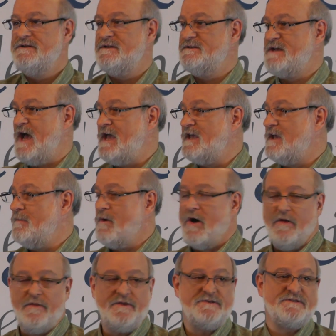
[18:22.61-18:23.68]
to take him
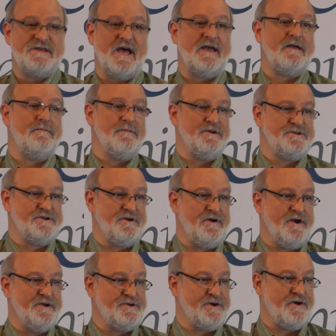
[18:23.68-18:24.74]
on the second
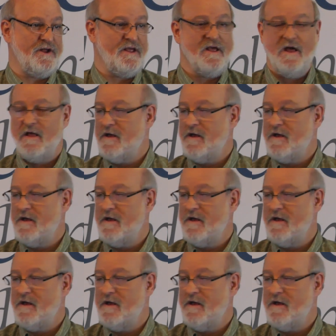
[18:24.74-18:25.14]
missionary journey.